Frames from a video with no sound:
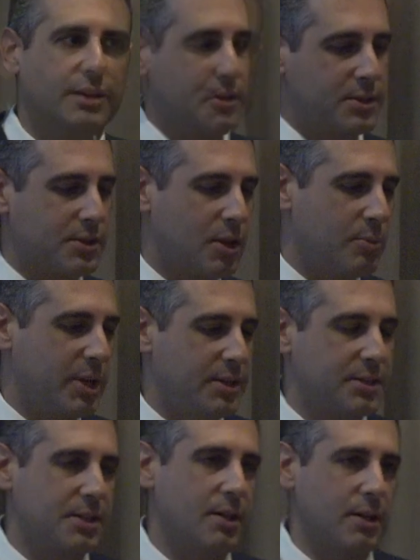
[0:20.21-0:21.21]
And this is all
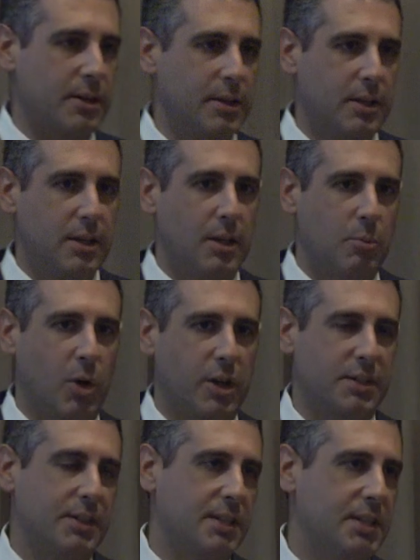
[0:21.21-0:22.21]
based on
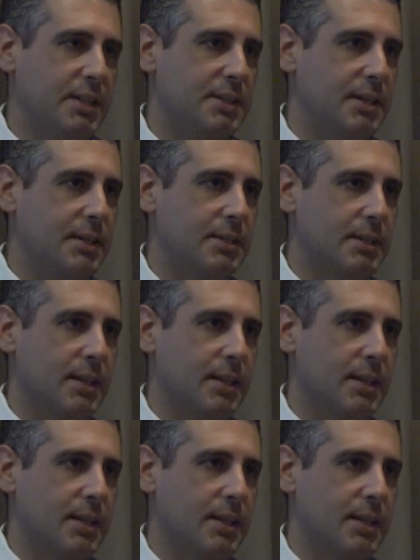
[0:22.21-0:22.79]
market statistics,